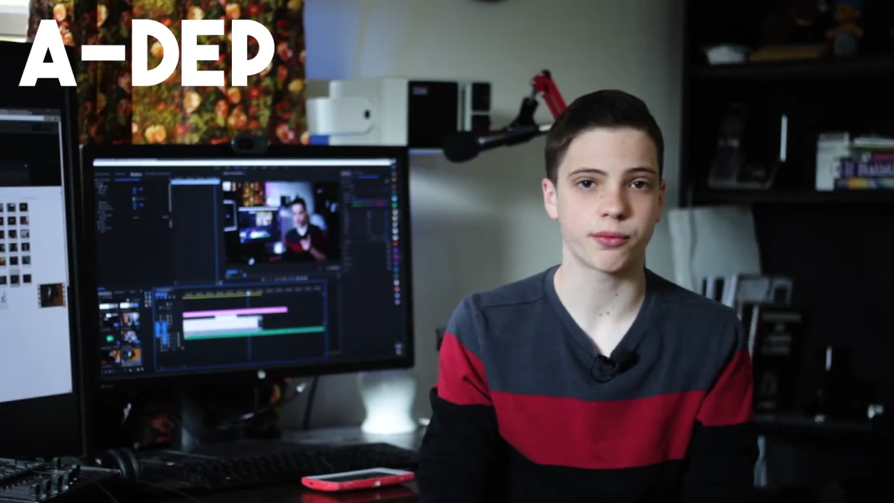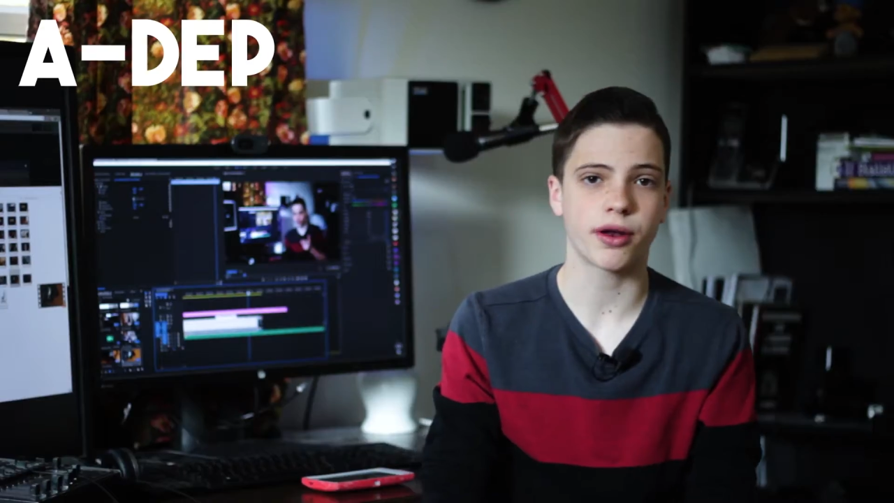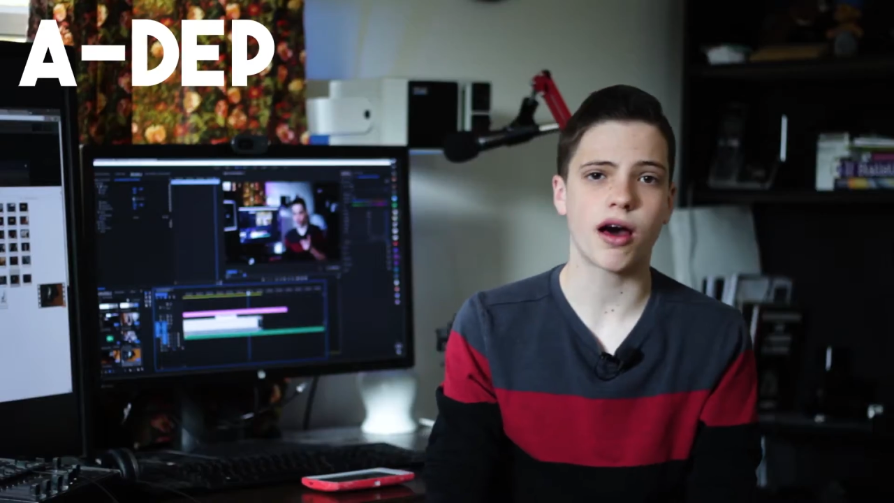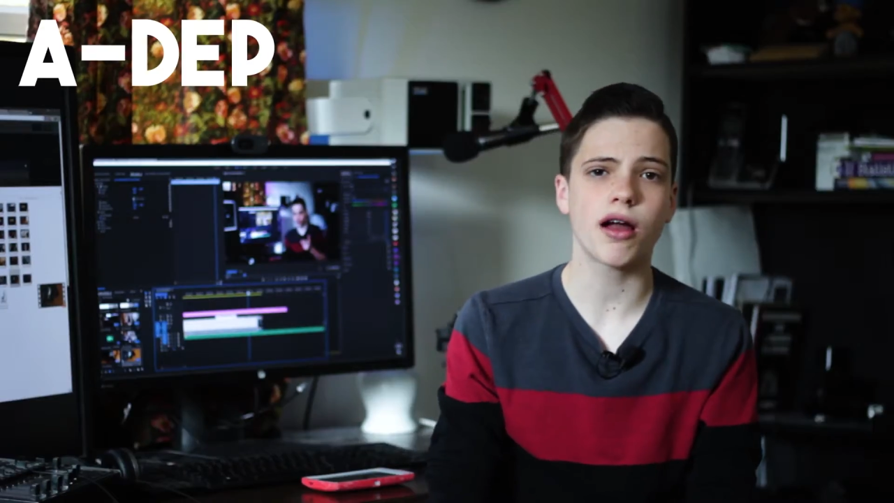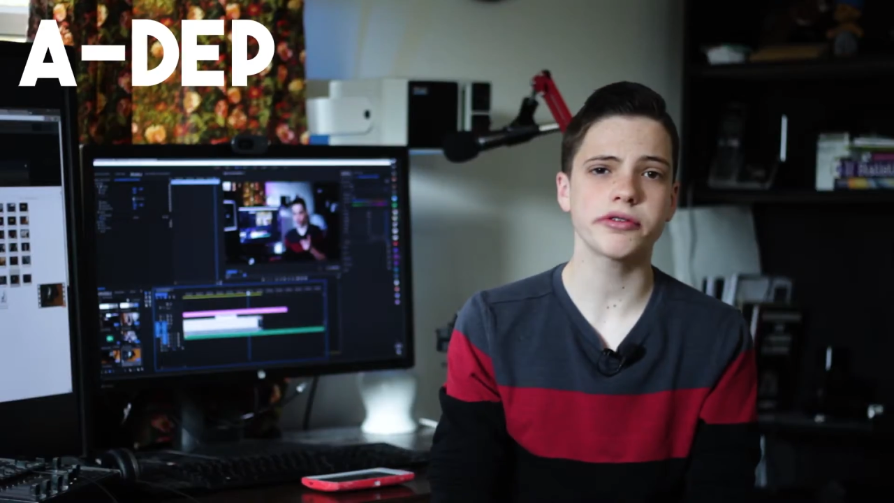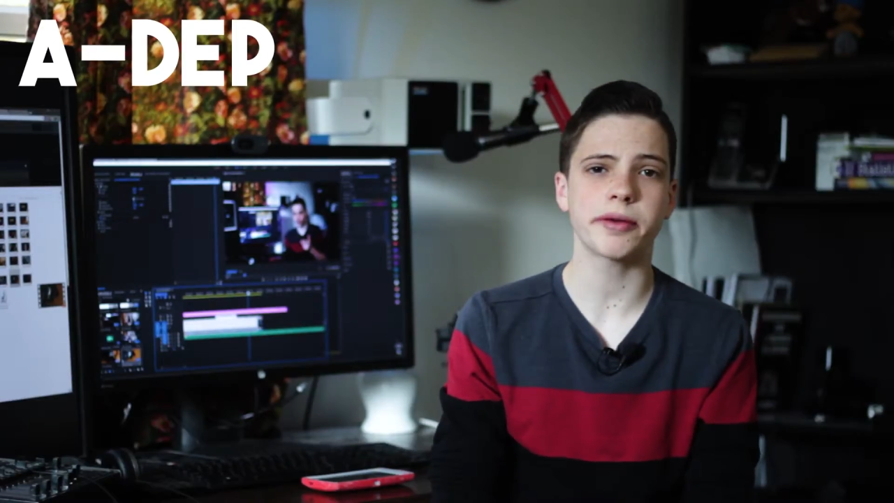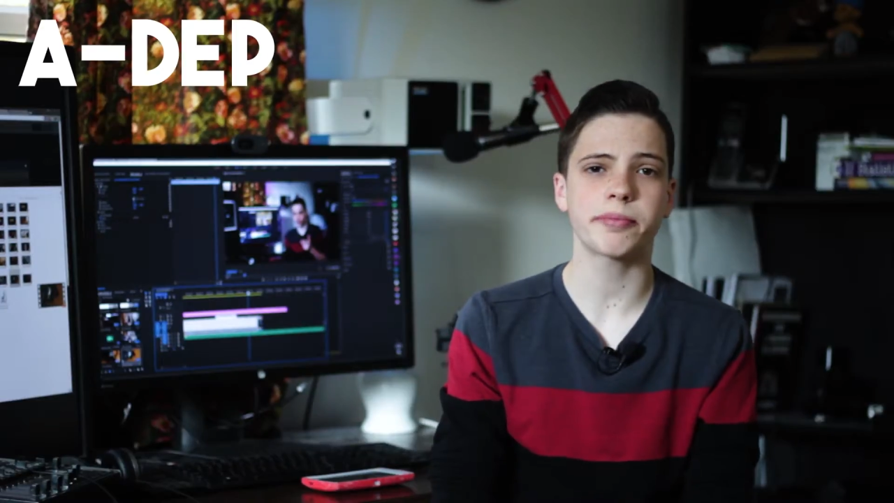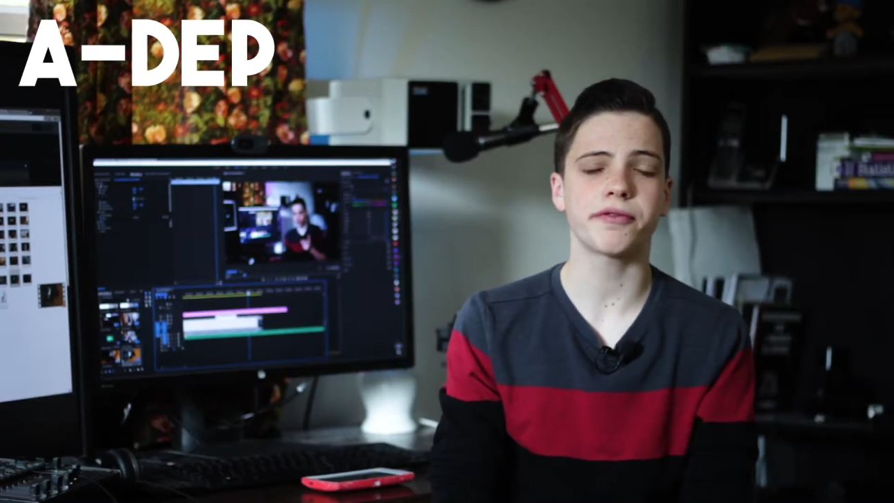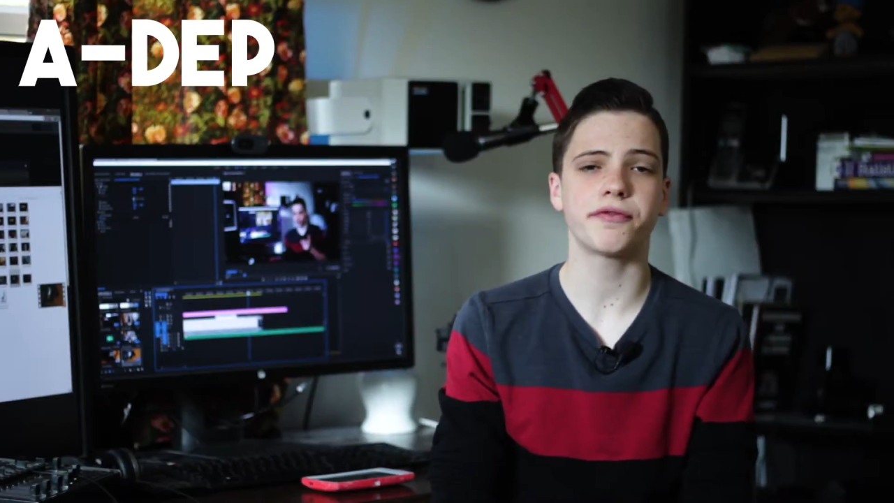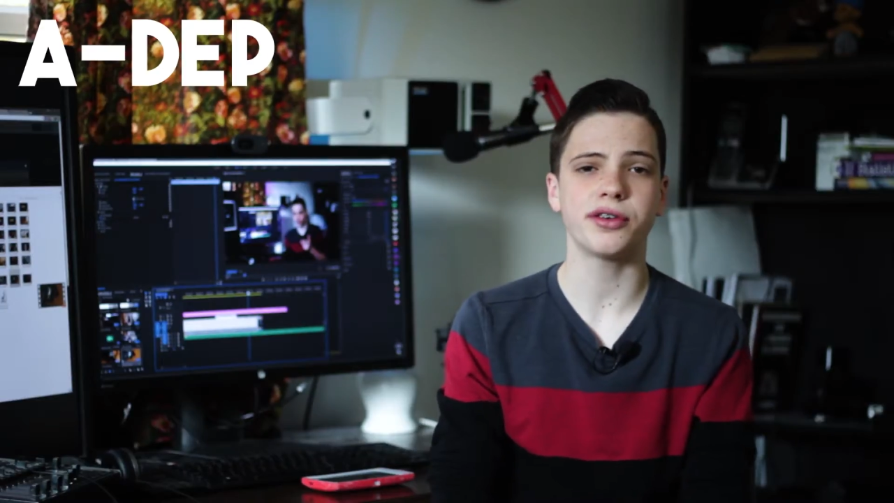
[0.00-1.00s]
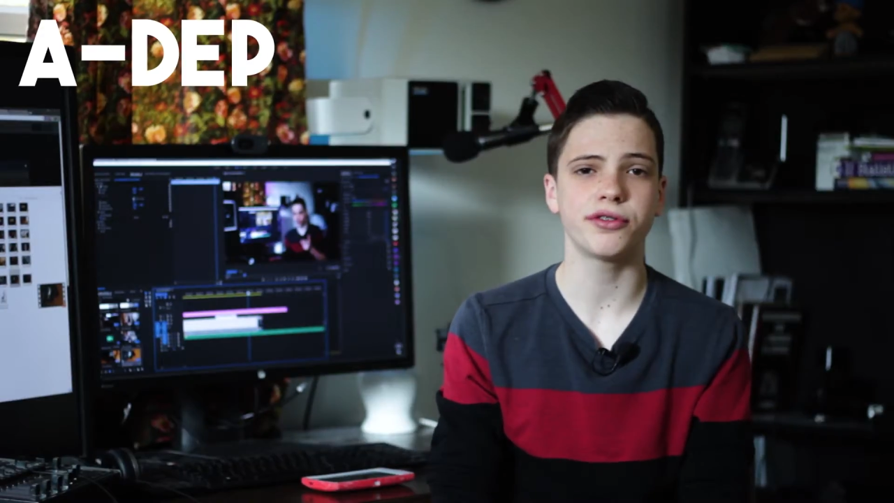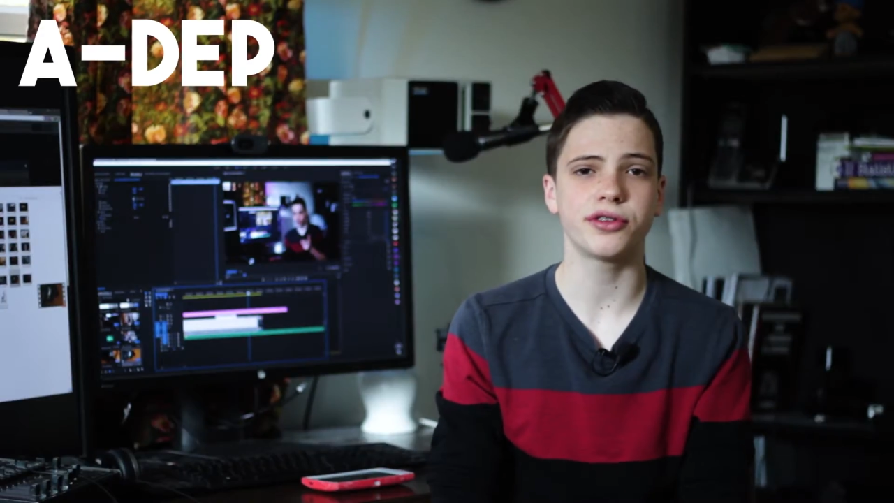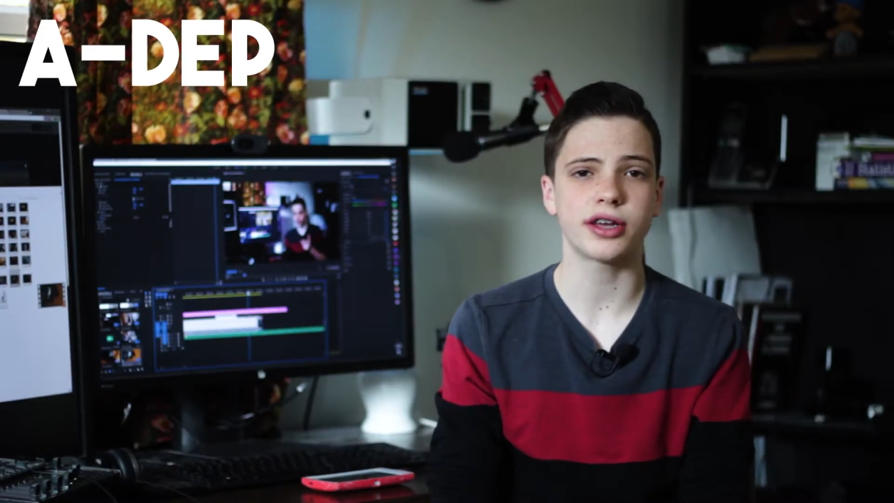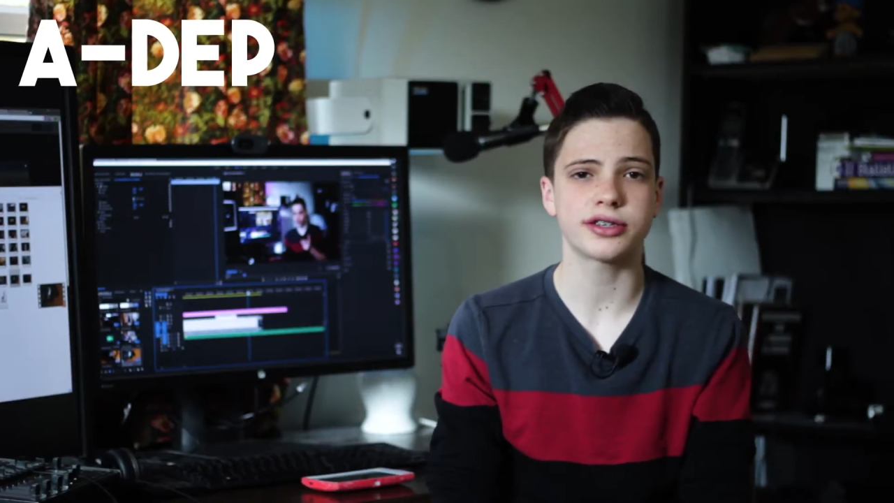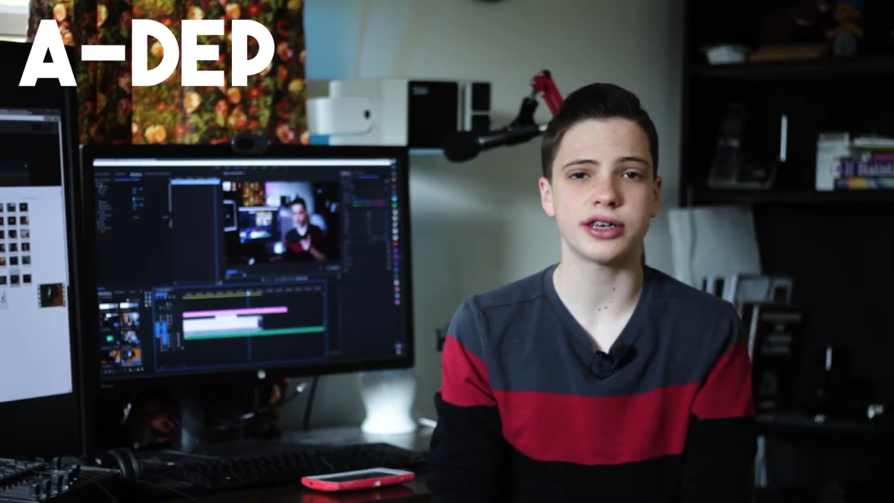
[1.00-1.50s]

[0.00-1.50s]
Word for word: What auto depth of field does